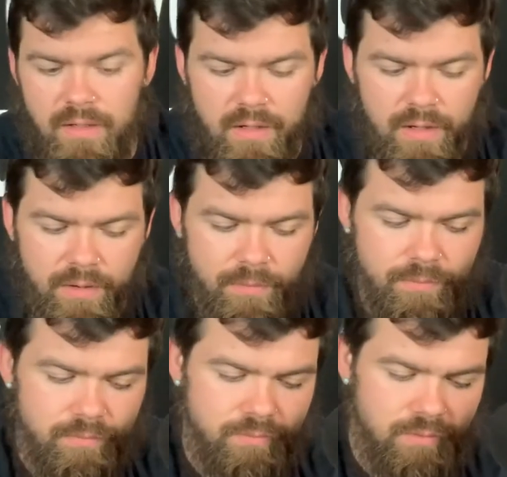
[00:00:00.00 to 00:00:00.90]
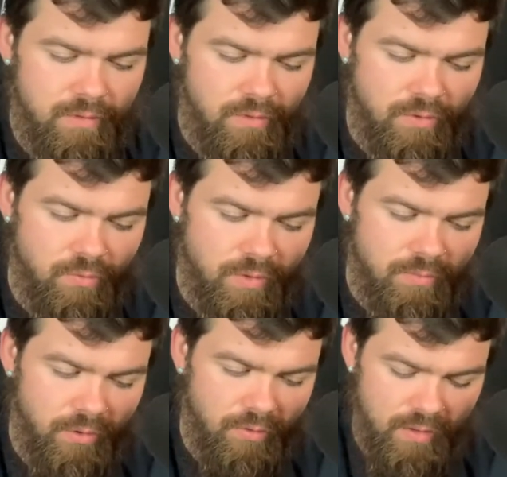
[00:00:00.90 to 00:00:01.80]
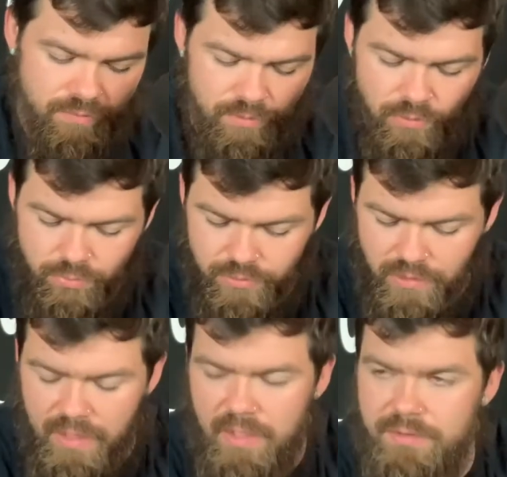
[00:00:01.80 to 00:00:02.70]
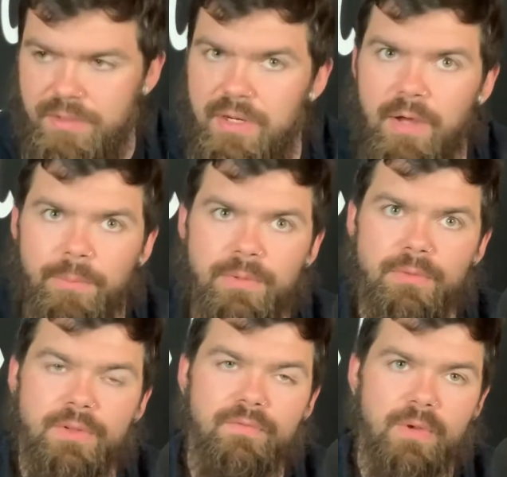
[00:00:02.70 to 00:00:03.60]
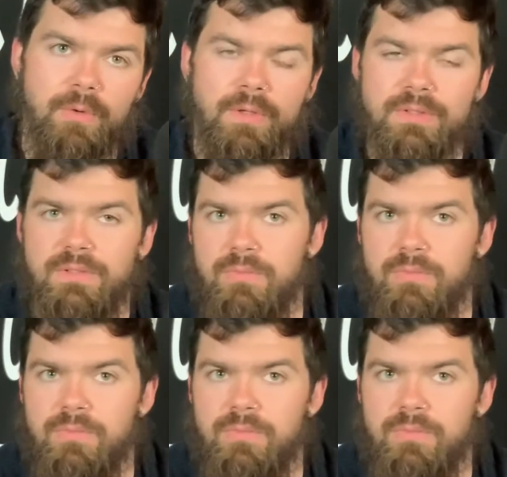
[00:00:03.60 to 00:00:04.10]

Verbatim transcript: Um, it's only 20 milligrams, but Huperzine A is going to help you with focus,